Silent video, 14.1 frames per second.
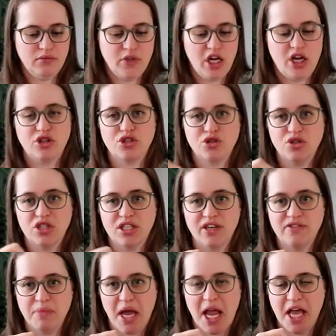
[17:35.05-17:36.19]
It also just
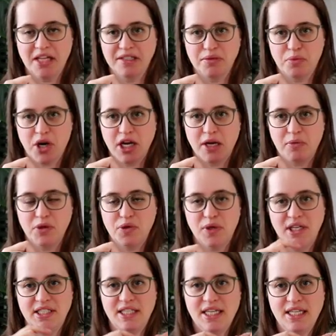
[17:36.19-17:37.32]
gives my hands a break
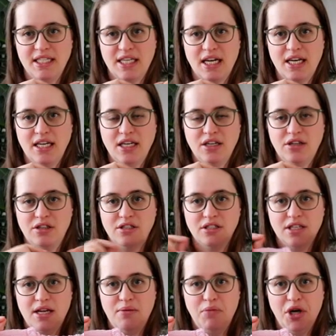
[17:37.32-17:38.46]
between teeny tiny
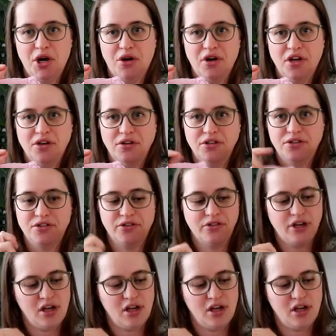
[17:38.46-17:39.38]
needles and bigger needles.